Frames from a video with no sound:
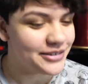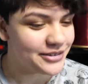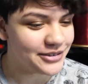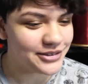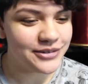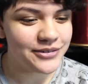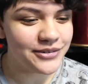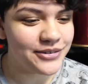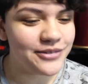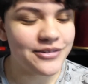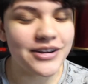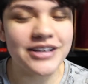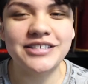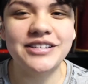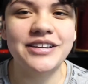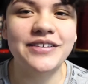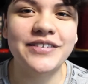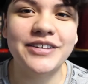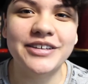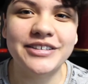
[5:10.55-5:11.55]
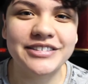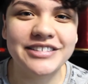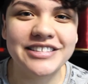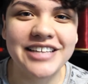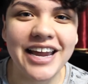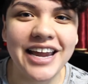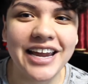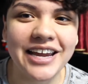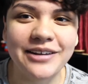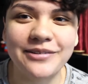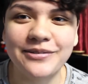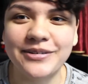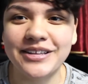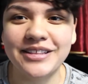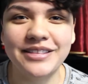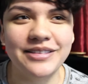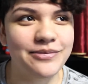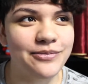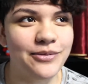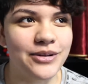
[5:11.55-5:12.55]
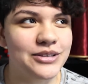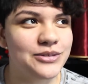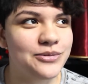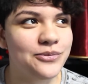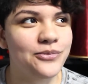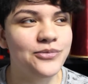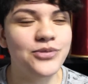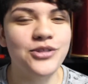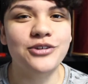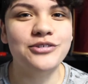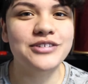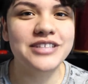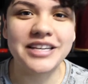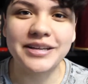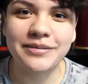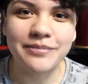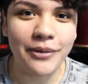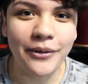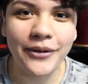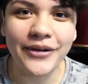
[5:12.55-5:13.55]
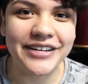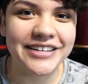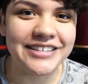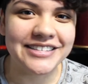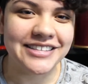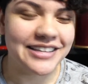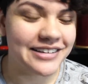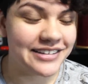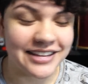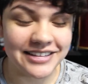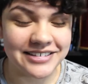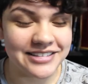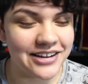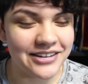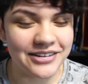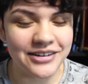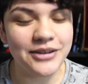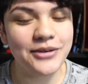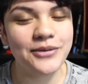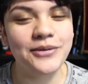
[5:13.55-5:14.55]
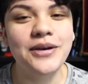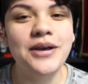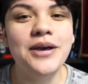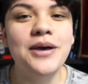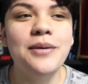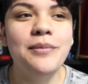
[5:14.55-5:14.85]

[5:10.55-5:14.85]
do the rest of your day with, what, 13 points, and that's on you.